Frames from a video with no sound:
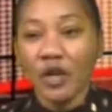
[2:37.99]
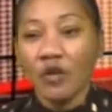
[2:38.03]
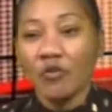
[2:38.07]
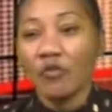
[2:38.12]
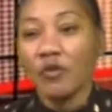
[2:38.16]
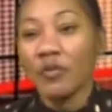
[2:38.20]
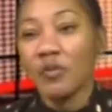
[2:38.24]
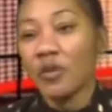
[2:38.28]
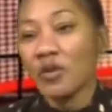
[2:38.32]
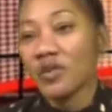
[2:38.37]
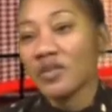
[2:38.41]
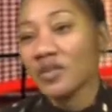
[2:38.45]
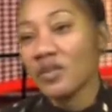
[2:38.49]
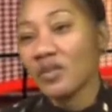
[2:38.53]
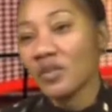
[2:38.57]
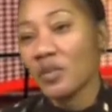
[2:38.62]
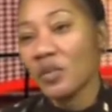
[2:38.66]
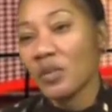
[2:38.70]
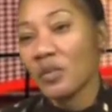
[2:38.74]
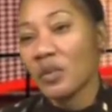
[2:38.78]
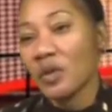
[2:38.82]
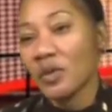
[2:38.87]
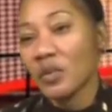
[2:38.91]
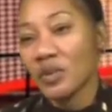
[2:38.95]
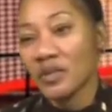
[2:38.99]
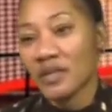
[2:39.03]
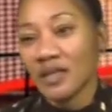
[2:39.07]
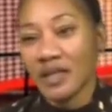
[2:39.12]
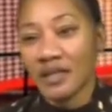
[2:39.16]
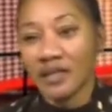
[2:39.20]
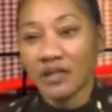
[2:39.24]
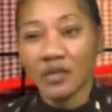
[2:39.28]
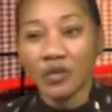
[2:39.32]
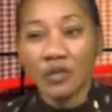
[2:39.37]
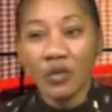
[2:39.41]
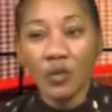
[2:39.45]
Reports said the woman was
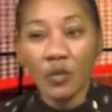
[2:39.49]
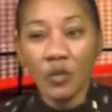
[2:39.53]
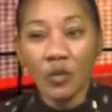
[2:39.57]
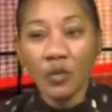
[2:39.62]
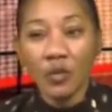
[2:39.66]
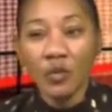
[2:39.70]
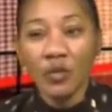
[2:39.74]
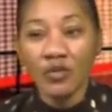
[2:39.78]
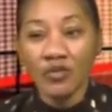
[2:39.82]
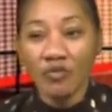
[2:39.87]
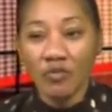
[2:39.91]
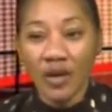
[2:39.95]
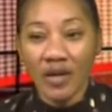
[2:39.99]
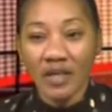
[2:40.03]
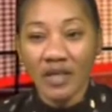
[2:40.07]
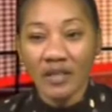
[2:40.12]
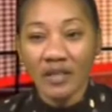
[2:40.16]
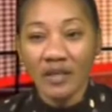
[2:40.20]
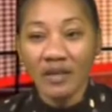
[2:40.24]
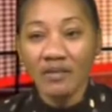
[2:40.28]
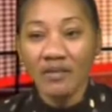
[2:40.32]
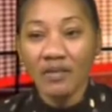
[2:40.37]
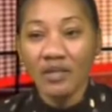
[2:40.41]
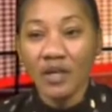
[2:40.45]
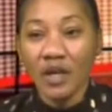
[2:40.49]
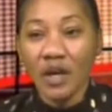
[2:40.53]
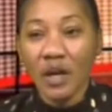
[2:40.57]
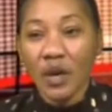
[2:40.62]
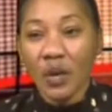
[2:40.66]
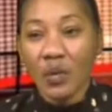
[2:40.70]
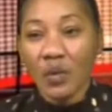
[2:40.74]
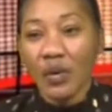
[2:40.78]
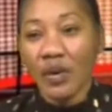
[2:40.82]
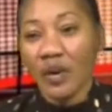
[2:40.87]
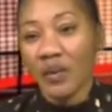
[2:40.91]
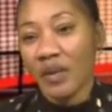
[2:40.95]
at her home with relatives
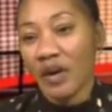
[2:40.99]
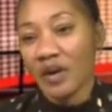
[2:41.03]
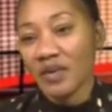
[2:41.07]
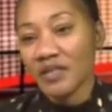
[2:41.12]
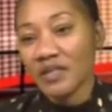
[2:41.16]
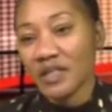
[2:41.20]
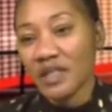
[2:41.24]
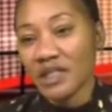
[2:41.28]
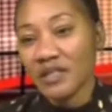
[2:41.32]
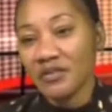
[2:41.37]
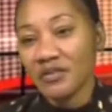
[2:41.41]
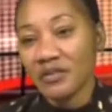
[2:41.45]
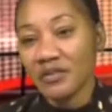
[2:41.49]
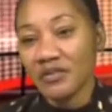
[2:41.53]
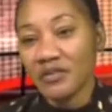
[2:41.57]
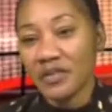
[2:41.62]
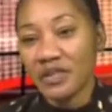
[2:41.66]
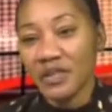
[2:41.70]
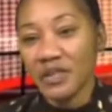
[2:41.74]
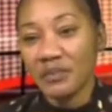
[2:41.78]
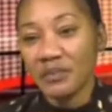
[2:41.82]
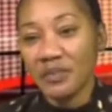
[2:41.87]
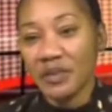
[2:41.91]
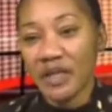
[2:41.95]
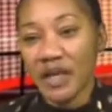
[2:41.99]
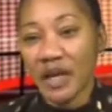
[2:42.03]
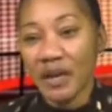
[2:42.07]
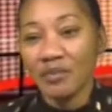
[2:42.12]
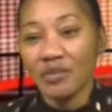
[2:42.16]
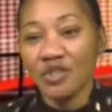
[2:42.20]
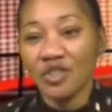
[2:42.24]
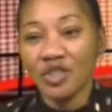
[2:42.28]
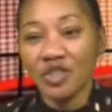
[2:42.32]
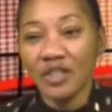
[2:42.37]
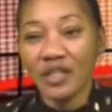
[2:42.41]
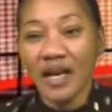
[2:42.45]
when about 6:15 p.m.
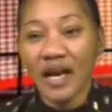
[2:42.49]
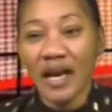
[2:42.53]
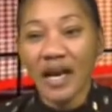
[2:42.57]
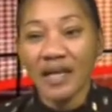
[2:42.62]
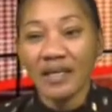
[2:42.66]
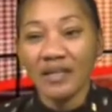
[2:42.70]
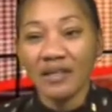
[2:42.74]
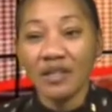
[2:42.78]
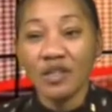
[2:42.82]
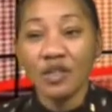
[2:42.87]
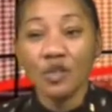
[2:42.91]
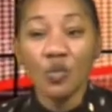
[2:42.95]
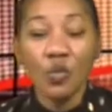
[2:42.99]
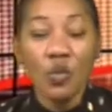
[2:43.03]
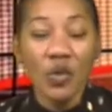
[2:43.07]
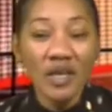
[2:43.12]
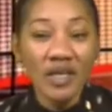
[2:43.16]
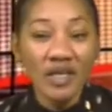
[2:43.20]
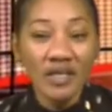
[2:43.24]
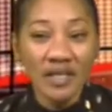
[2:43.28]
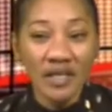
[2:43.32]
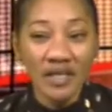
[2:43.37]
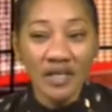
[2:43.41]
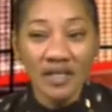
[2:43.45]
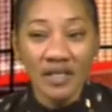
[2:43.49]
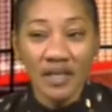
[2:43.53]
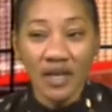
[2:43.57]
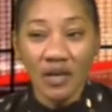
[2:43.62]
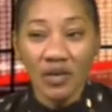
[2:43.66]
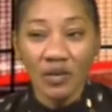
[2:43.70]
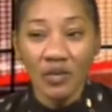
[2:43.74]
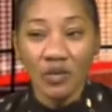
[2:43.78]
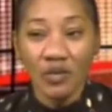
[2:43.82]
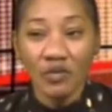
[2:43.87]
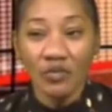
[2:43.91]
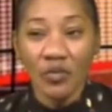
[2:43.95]
she and a
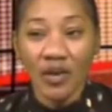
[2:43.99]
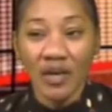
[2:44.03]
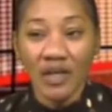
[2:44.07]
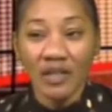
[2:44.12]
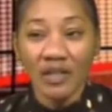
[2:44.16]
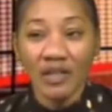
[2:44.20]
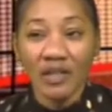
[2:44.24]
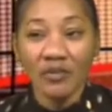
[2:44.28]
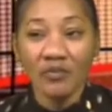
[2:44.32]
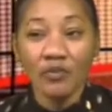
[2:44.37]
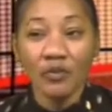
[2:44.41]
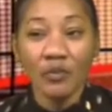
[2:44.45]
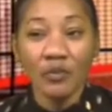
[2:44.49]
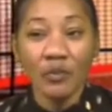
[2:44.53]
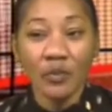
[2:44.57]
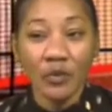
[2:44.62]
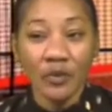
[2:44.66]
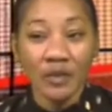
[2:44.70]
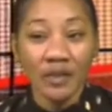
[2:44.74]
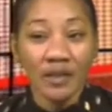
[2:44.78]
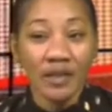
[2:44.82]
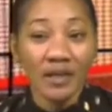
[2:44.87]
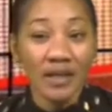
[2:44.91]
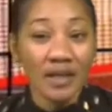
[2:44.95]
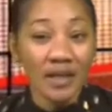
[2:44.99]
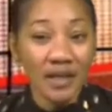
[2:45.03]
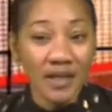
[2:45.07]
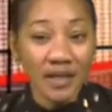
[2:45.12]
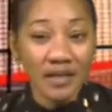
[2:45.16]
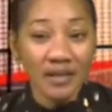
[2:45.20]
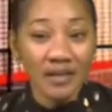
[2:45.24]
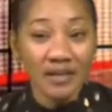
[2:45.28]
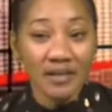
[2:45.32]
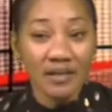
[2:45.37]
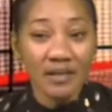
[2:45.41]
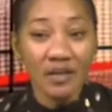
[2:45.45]
26-year-old relative, reportedly a
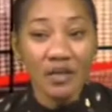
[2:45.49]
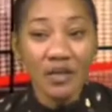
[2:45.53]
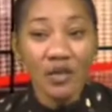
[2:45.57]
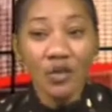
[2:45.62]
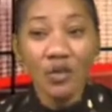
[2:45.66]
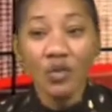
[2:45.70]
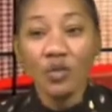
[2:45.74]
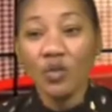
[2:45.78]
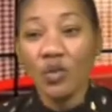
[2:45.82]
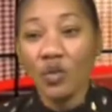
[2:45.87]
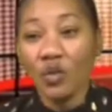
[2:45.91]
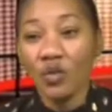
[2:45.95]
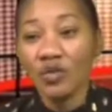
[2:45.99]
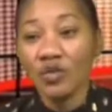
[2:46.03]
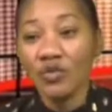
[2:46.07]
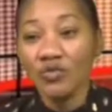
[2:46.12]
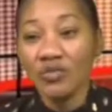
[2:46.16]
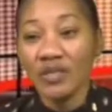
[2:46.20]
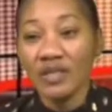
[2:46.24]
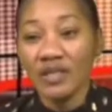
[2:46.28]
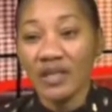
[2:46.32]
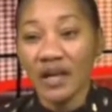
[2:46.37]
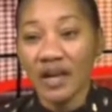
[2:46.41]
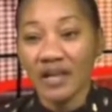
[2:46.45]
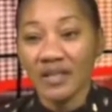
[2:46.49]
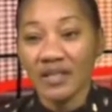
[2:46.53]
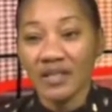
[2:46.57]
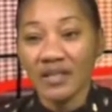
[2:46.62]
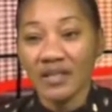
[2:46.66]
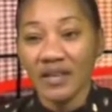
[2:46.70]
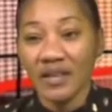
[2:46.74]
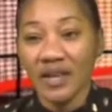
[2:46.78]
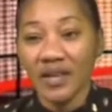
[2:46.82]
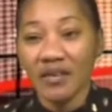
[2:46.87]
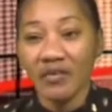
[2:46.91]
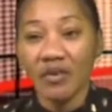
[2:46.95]
cousin who also resides in
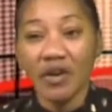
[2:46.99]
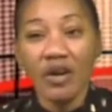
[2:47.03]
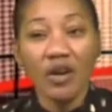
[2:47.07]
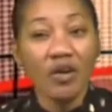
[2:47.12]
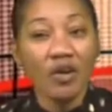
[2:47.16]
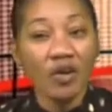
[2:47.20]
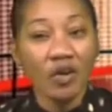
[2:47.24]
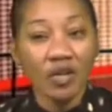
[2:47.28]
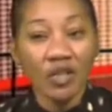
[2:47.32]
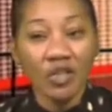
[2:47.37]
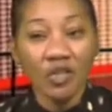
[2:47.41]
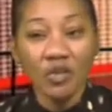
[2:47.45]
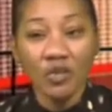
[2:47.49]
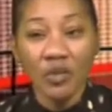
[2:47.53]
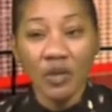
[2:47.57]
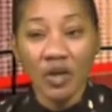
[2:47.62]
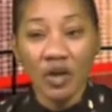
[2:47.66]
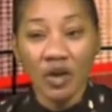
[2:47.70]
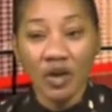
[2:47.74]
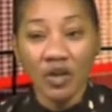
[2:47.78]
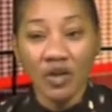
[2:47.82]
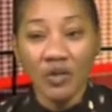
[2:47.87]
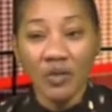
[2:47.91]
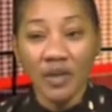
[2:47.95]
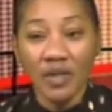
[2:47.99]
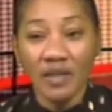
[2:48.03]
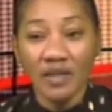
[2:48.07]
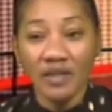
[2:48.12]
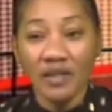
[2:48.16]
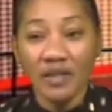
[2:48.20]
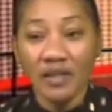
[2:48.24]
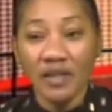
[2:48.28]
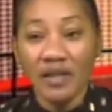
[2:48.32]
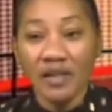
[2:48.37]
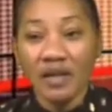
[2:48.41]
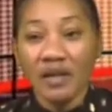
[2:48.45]
the area, got into an
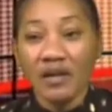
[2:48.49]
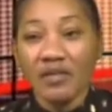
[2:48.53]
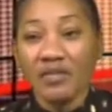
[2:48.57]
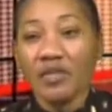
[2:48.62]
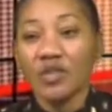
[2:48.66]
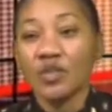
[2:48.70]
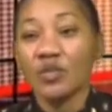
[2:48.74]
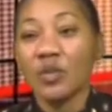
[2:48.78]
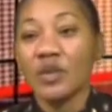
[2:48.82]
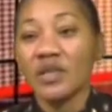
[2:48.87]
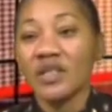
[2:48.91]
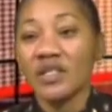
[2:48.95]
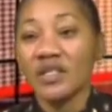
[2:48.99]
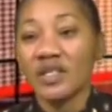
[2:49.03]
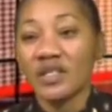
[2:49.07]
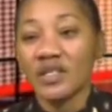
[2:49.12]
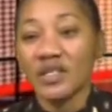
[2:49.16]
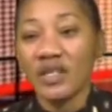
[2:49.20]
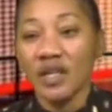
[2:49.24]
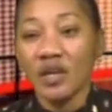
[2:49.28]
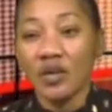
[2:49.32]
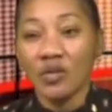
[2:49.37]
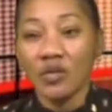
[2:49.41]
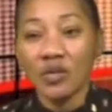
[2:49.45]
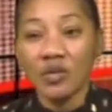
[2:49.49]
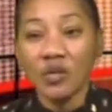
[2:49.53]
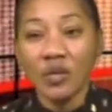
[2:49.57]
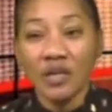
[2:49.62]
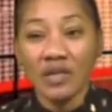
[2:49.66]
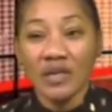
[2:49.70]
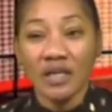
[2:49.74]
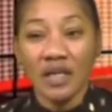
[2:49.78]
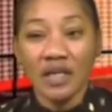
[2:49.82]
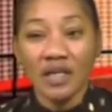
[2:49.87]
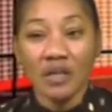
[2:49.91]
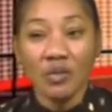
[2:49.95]
argument. The 26-year-old
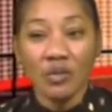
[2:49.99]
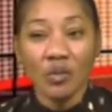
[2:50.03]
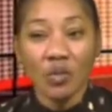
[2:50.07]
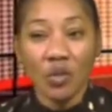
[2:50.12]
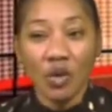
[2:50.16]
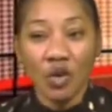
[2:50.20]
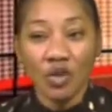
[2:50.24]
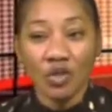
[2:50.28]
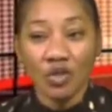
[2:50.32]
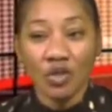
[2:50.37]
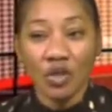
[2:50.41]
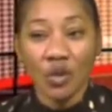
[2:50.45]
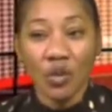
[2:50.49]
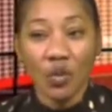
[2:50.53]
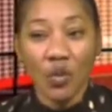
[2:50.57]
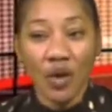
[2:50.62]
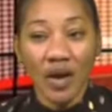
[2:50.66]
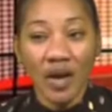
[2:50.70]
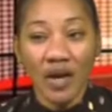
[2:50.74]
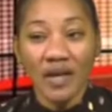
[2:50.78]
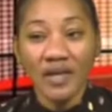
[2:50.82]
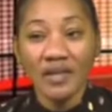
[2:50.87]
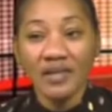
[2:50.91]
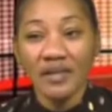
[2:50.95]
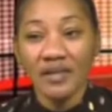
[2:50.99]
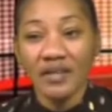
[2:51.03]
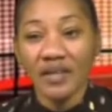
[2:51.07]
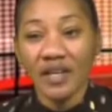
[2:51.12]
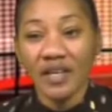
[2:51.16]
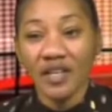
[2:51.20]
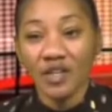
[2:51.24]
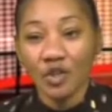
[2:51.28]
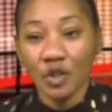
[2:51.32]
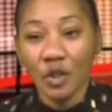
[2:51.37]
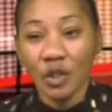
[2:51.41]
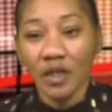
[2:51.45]
was said to be washing wares in the
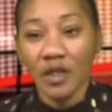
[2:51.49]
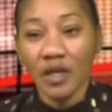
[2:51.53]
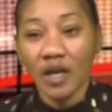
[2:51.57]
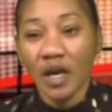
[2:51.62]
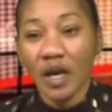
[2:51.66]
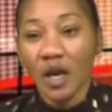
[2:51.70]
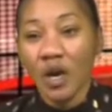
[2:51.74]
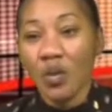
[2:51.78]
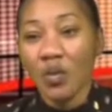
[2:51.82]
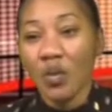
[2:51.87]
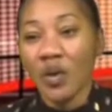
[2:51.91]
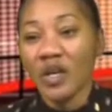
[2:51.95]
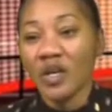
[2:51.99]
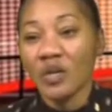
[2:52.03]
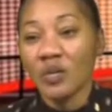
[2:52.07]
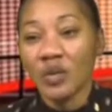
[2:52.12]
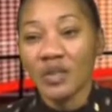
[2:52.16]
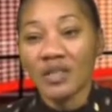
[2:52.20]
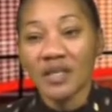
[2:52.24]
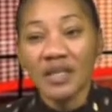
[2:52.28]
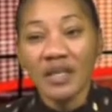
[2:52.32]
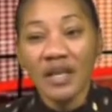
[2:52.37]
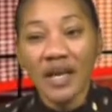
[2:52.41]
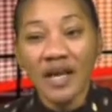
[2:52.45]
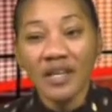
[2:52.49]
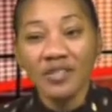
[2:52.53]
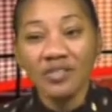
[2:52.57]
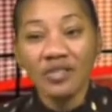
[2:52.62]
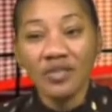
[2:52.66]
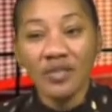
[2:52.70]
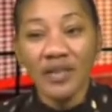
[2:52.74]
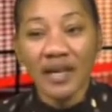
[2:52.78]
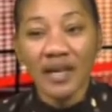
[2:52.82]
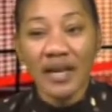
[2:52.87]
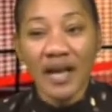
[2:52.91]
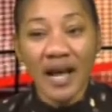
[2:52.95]
kitchen when it was
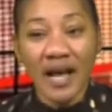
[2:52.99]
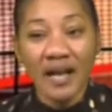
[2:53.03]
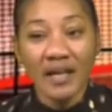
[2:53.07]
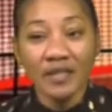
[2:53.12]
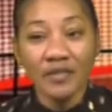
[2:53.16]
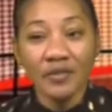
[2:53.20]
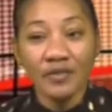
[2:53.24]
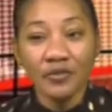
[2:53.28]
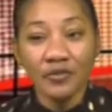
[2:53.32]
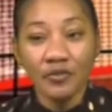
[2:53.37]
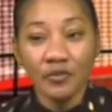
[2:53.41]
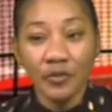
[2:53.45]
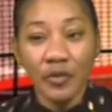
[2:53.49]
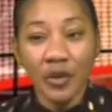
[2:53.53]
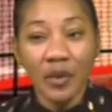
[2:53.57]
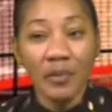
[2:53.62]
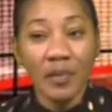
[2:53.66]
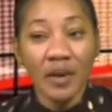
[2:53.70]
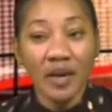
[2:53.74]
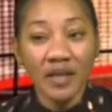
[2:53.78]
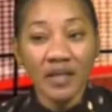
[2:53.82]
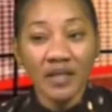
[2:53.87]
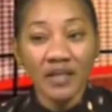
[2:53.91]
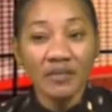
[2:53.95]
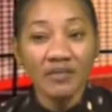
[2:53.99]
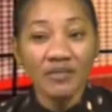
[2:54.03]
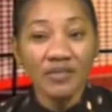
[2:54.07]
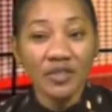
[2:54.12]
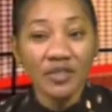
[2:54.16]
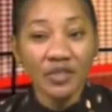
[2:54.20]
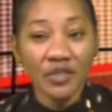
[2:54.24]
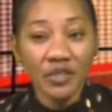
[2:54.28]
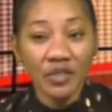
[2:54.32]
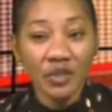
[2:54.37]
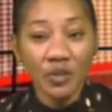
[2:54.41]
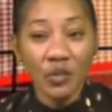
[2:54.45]
alleged that Allen threw a bucket of
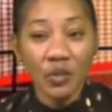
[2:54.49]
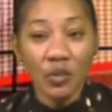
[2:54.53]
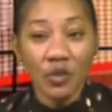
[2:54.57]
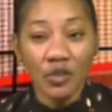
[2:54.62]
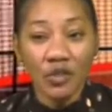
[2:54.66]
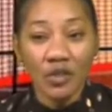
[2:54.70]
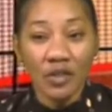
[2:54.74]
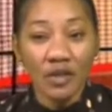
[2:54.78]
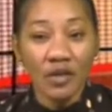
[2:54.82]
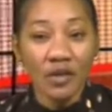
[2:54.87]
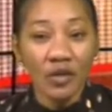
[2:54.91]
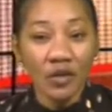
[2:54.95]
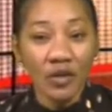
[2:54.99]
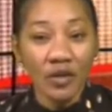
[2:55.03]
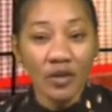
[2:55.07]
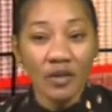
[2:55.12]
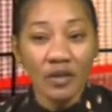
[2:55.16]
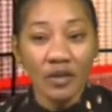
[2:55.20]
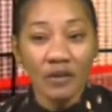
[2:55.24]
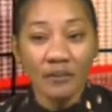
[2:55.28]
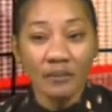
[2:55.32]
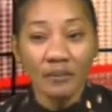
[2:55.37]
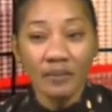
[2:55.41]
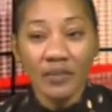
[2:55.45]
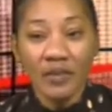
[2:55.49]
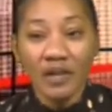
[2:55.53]
dirty water on her.